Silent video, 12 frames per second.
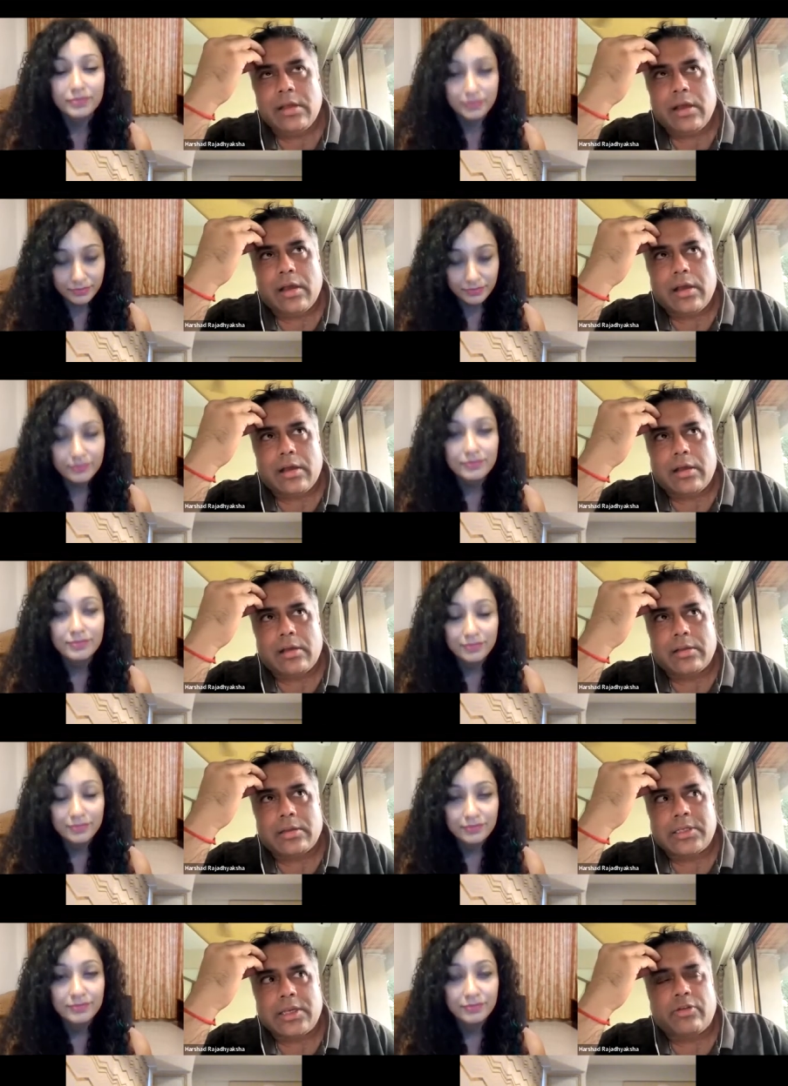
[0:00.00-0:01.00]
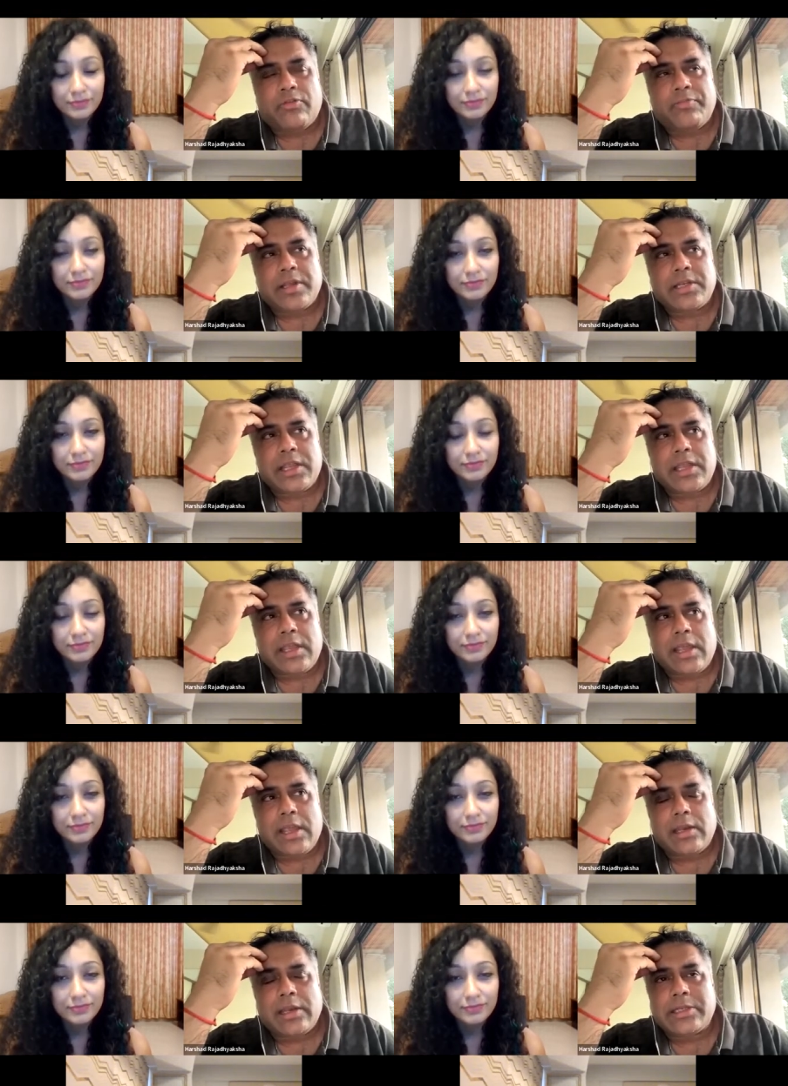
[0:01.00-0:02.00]
Speaker 1: uh, start off by saying
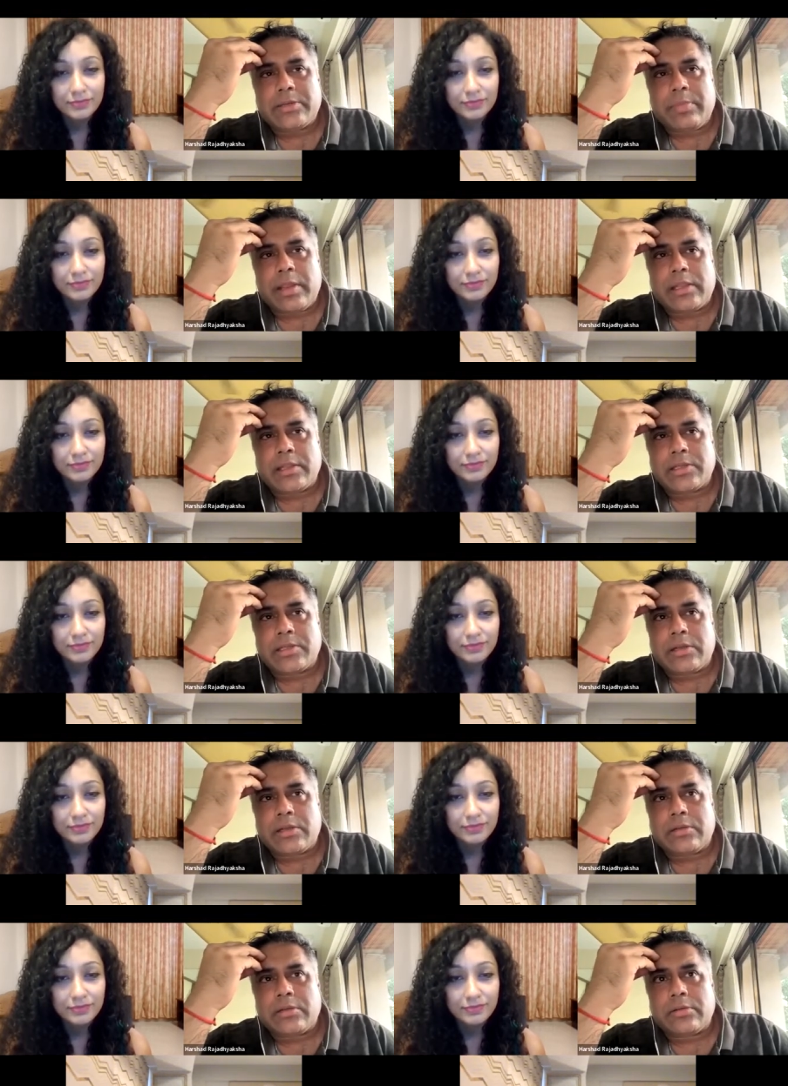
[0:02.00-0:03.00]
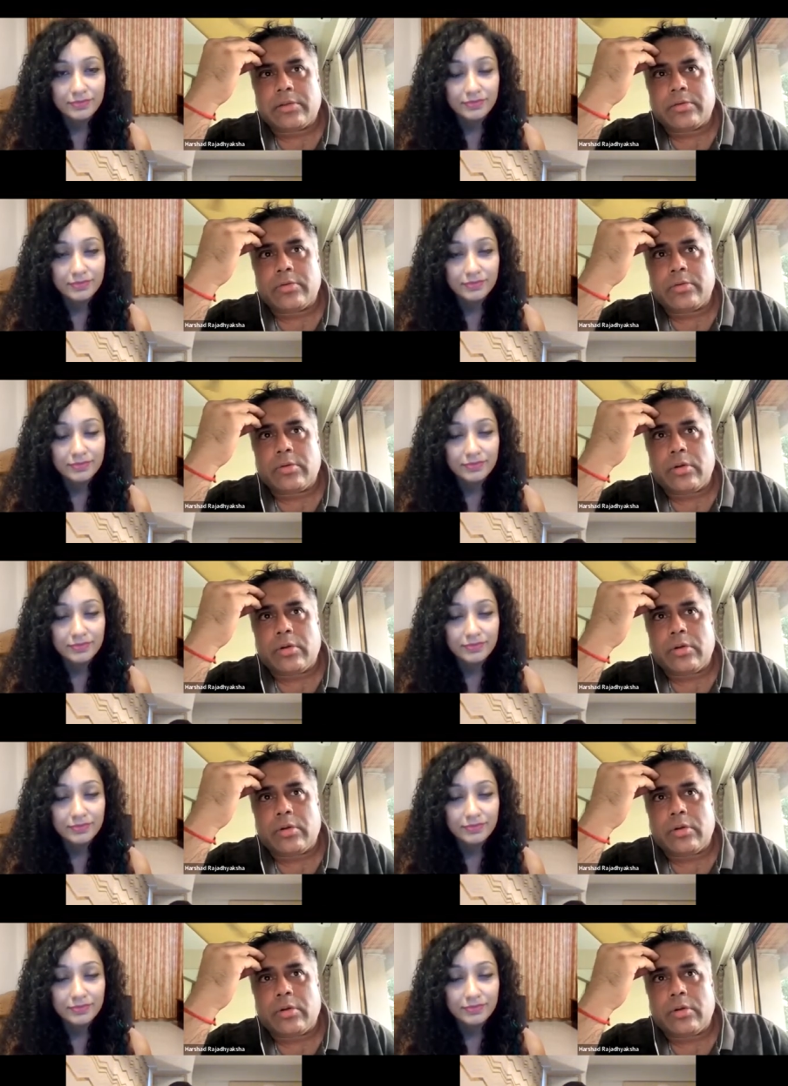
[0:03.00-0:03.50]
hey let's make this a you know